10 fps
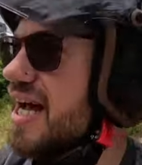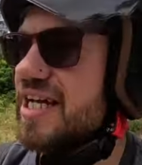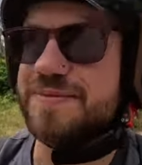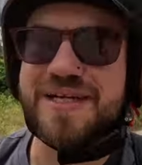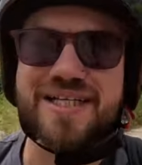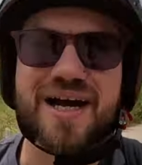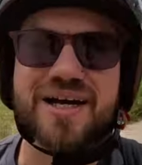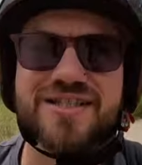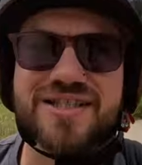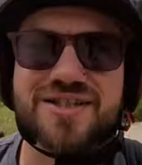as being
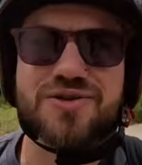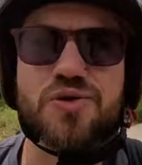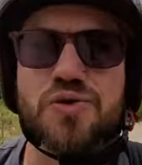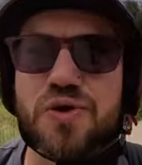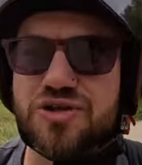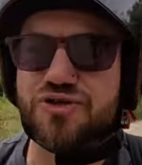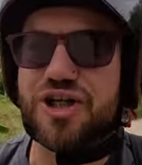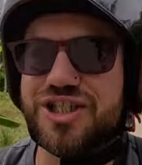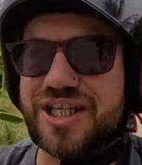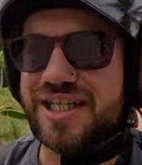a
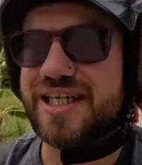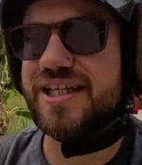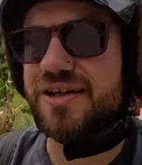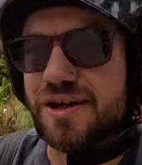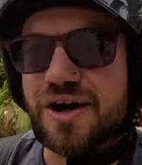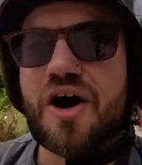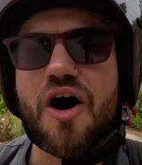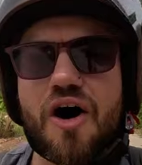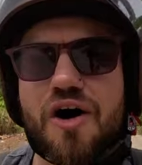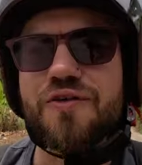soul-crushing killer
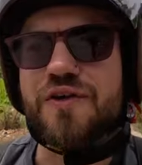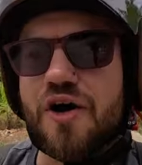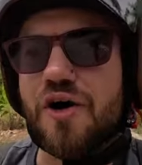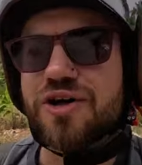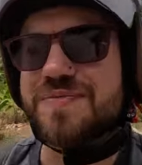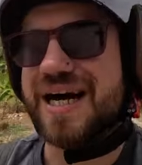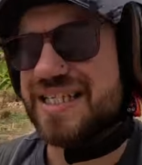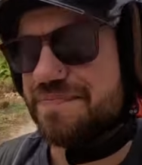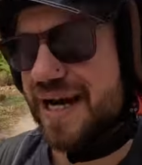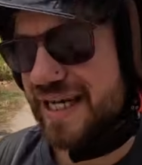of
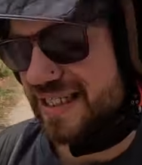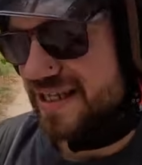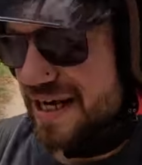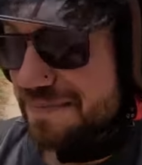automatic bikes.